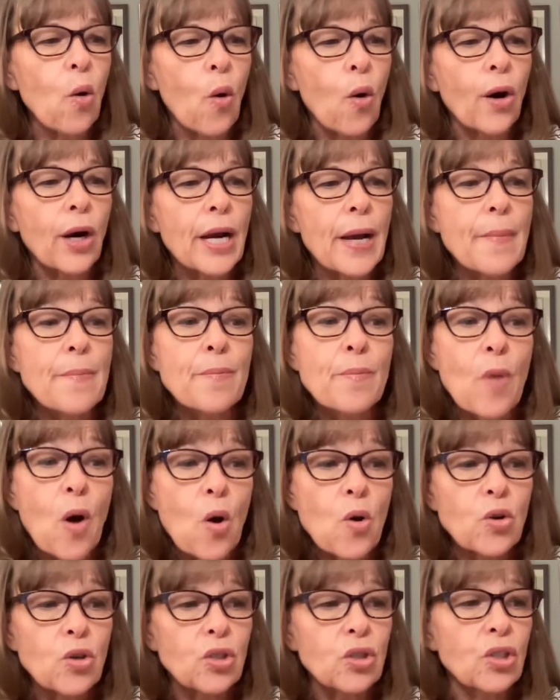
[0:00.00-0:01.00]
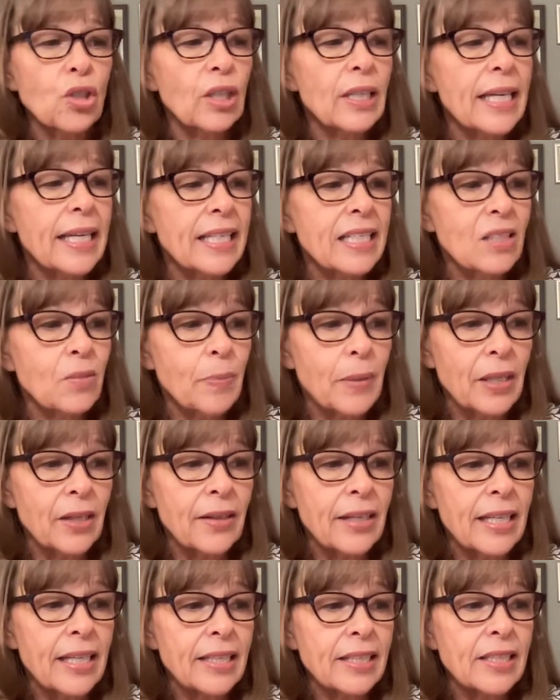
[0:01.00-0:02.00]
or emotional
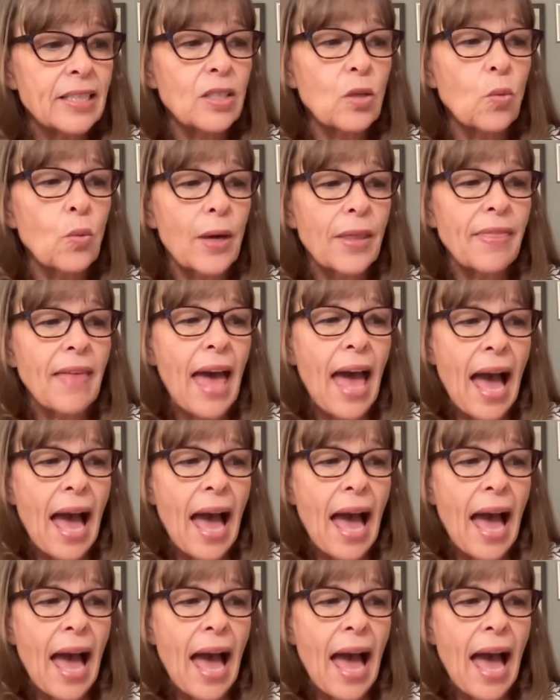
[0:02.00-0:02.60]
experience with